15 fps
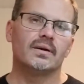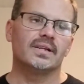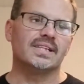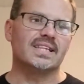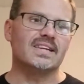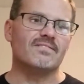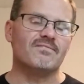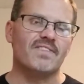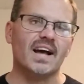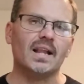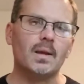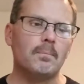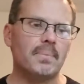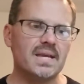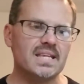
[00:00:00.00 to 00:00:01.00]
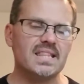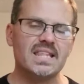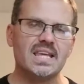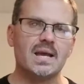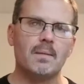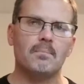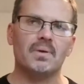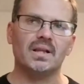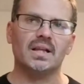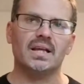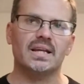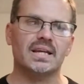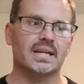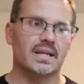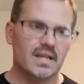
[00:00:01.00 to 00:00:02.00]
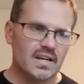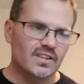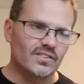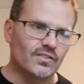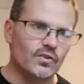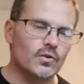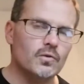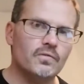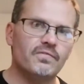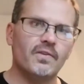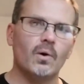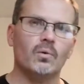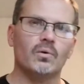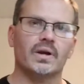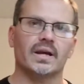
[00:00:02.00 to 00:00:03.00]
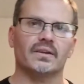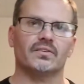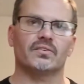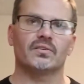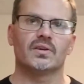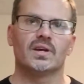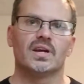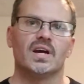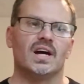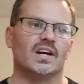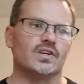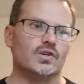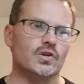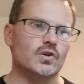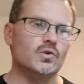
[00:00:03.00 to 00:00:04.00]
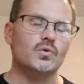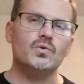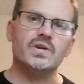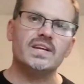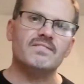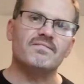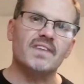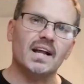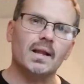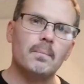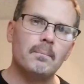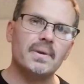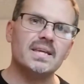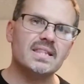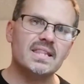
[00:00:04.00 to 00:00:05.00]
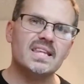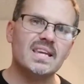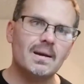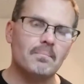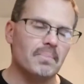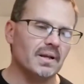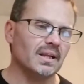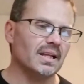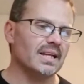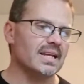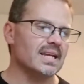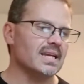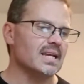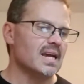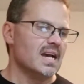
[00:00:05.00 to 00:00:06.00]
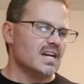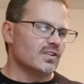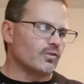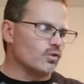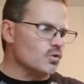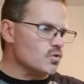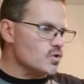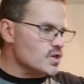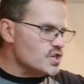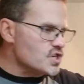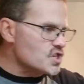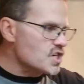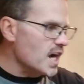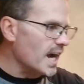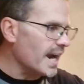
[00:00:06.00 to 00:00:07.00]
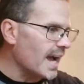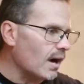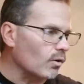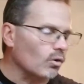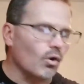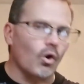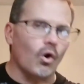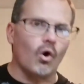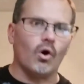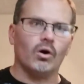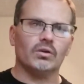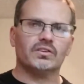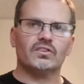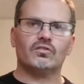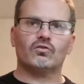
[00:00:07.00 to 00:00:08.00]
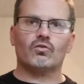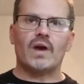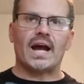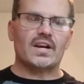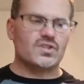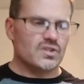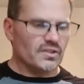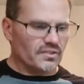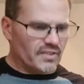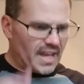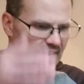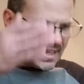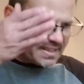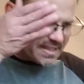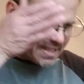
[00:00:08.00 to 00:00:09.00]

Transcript: developing the ability to focus, you developing the ability to shut out all distractions and